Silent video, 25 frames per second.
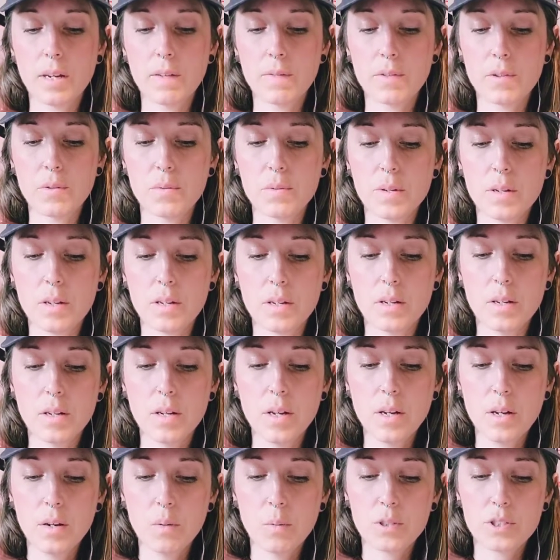If you,
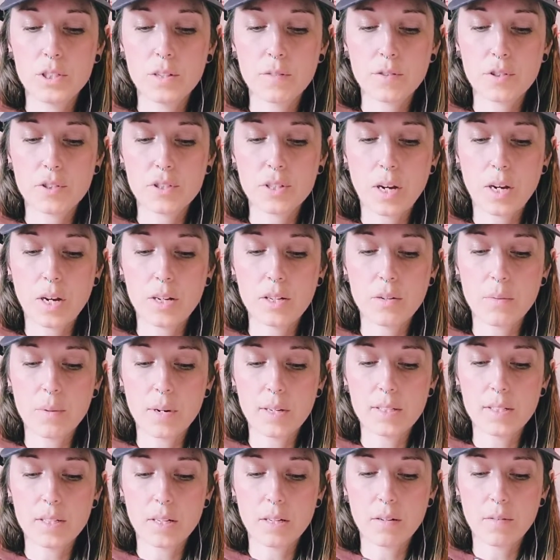whichever side you
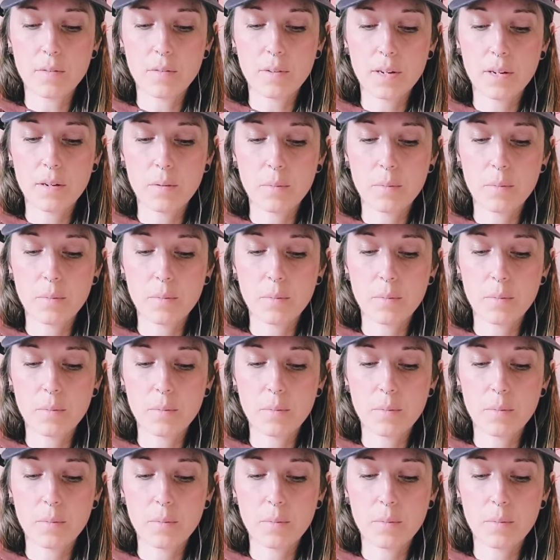identify